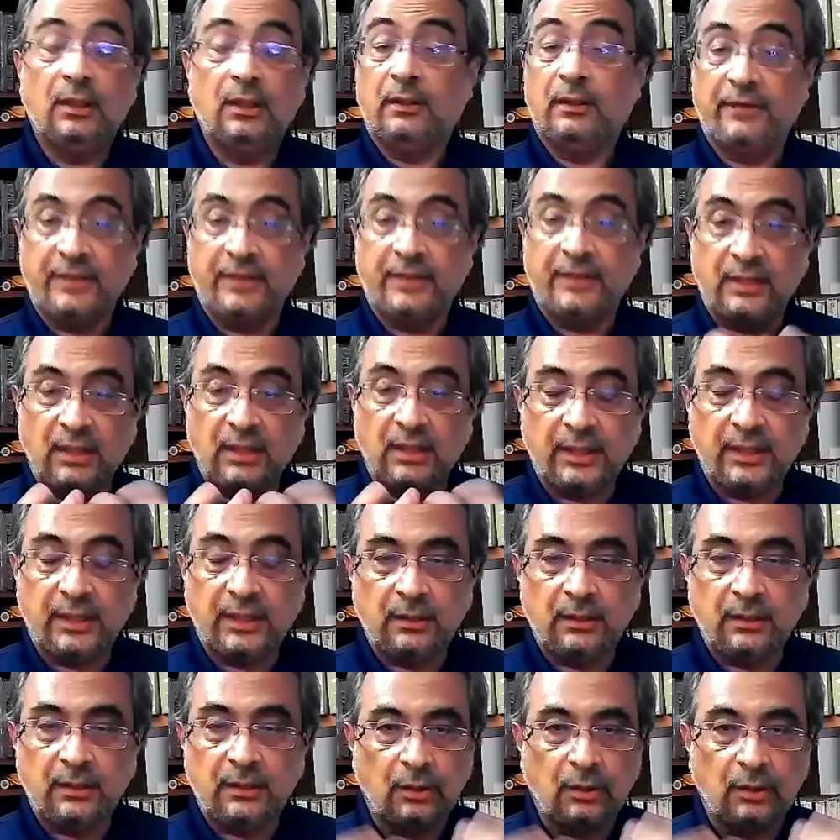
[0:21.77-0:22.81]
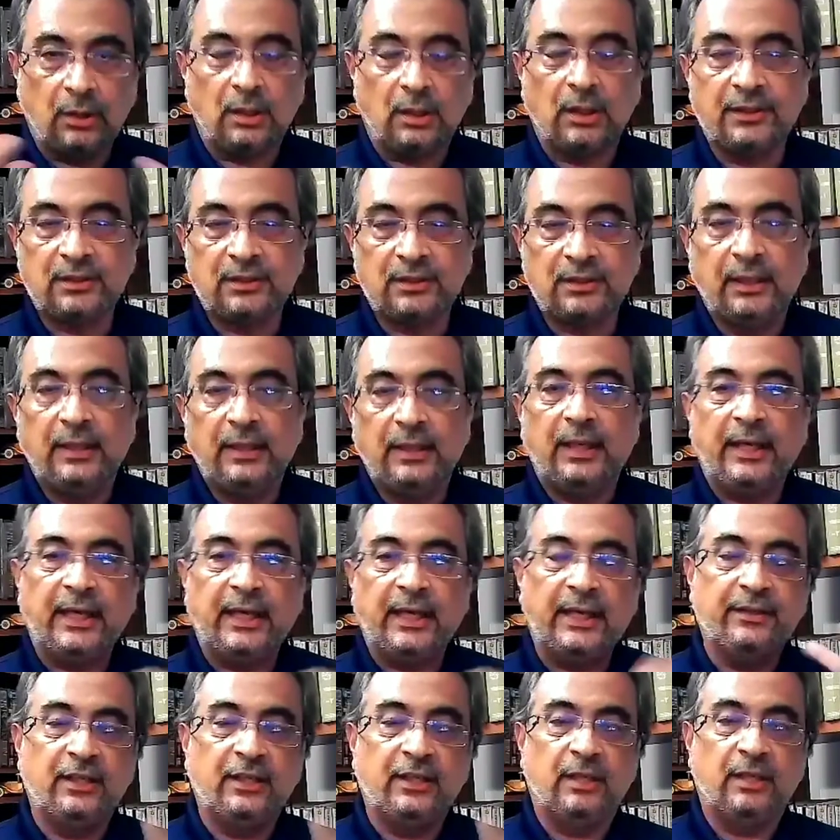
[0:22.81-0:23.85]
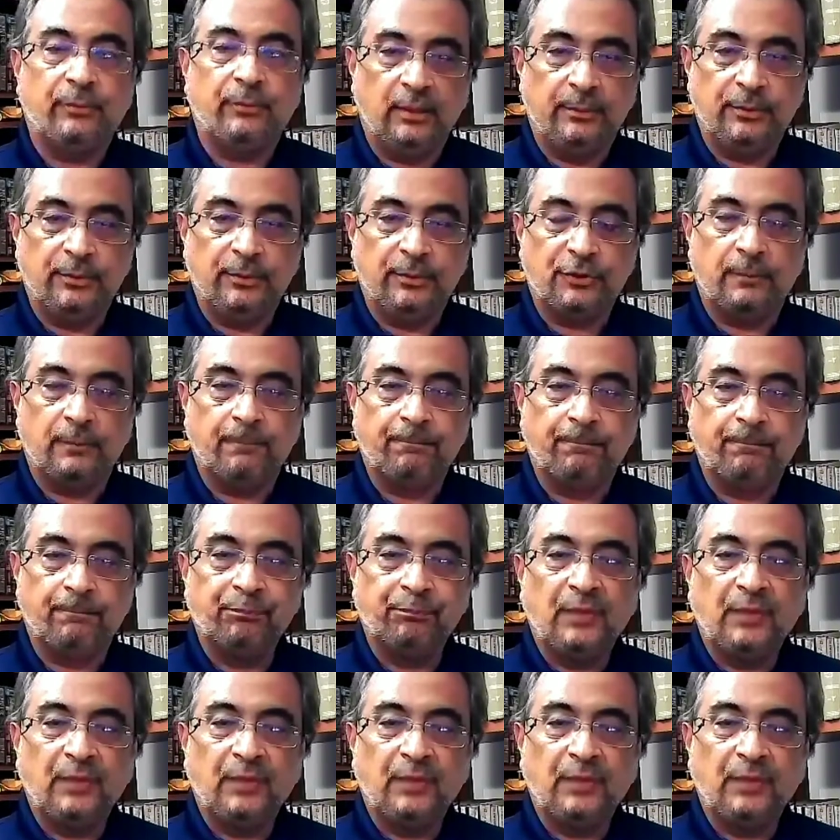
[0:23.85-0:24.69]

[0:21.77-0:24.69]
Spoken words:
regarding dogs and their prohibition.